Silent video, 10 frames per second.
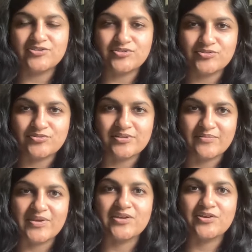to
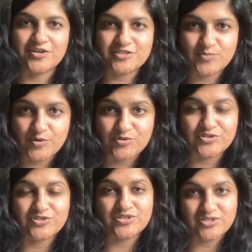limit your
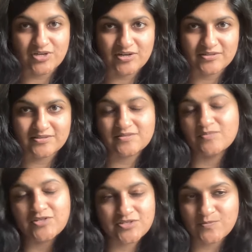exposure to dogs as
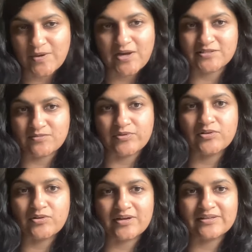much as possible,
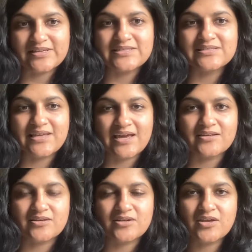or at least
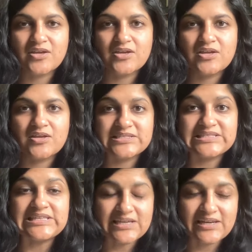
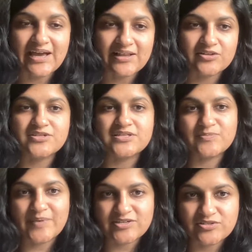see an allergy
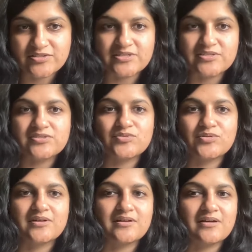specialist
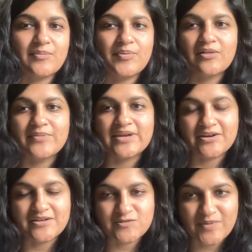or a
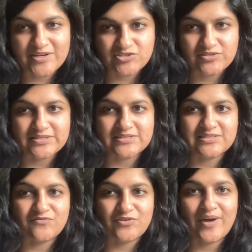pulmonary specialist
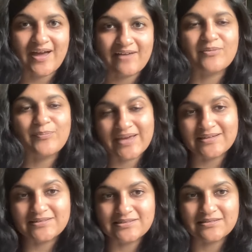if you have a
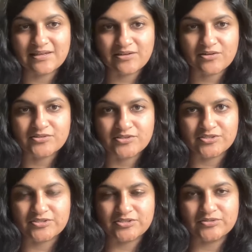pet that you're
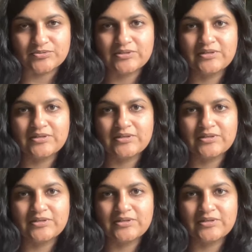allergic to.